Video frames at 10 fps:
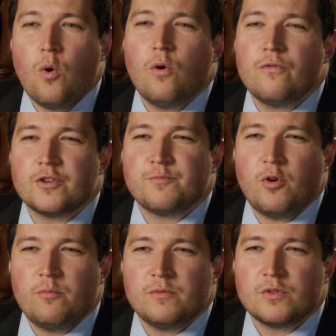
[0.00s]
All these
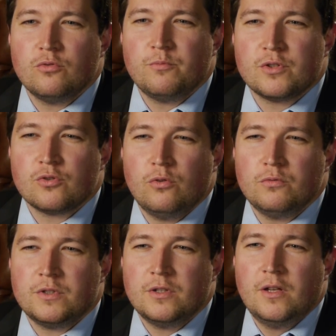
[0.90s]
problems could be
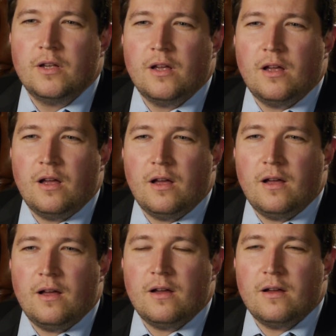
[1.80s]
solved uh,
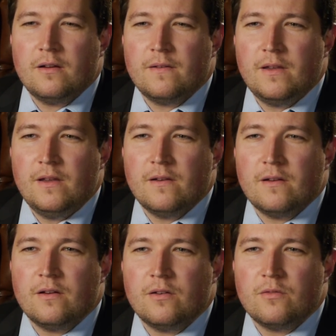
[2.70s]

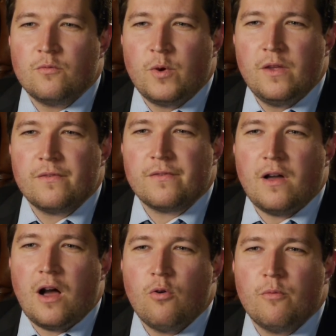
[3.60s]
uh with
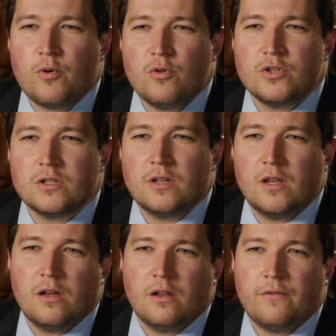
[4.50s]
our project
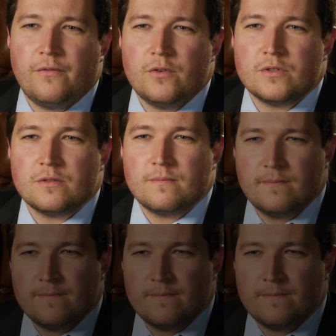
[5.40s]
eHealth First.